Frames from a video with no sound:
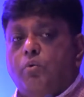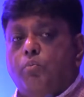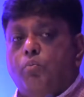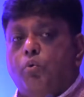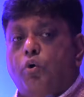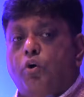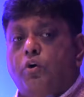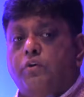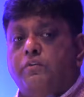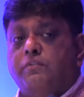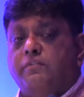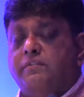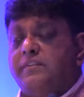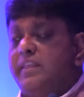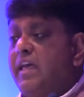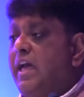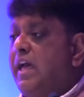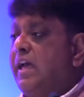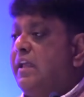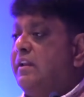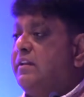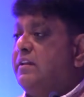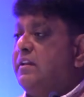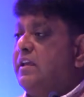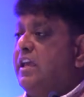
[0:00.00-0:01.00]
was
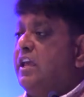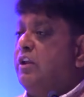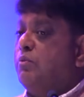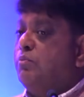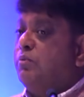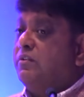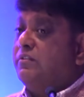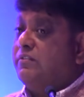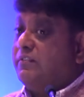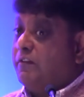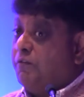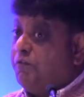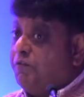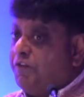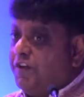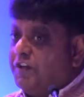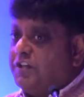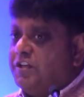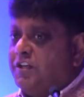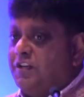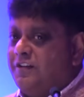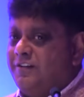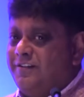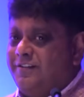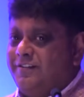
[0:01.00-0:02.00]
that it was
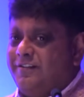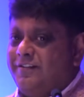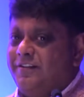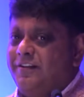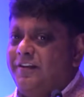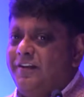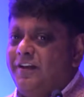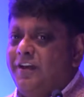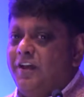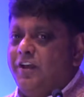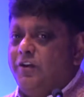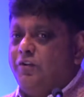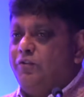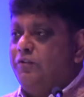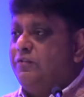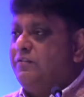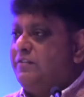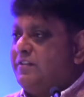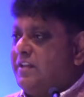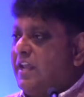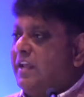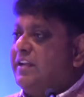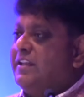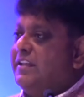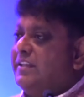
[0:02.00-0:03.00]
sufficient to
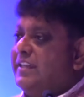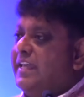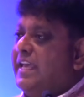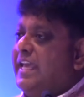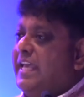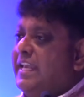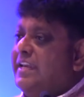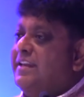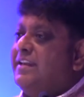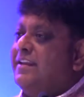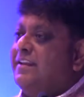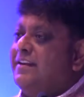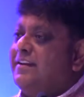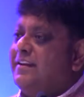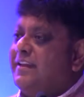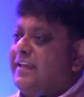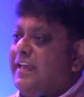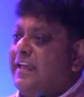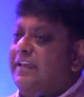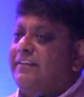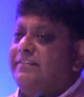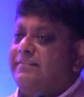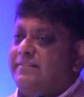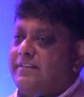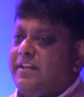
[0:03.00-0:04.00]
study the Indian
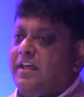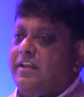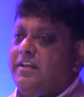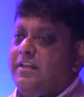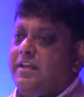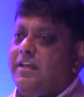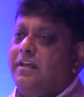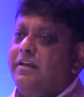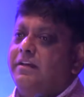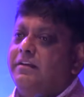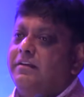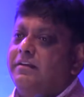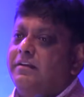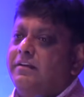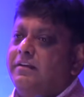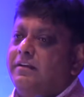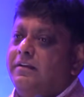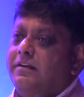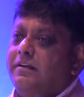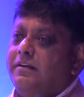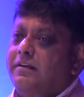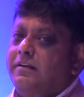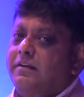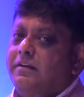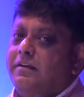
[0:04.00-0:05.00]
case study,
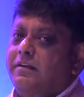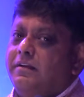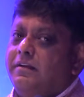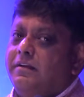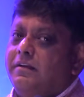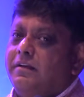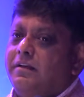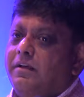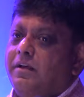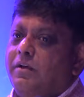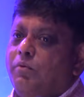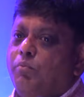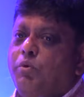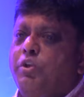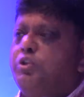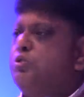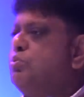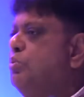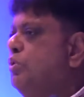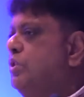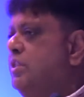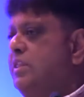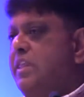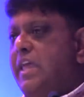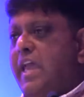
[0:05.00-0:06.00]
which
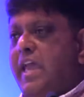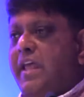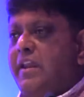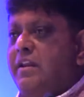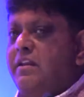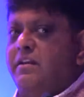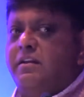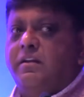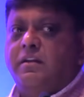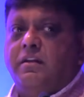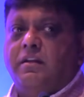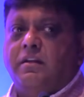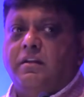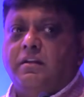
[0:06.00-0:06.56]
would then,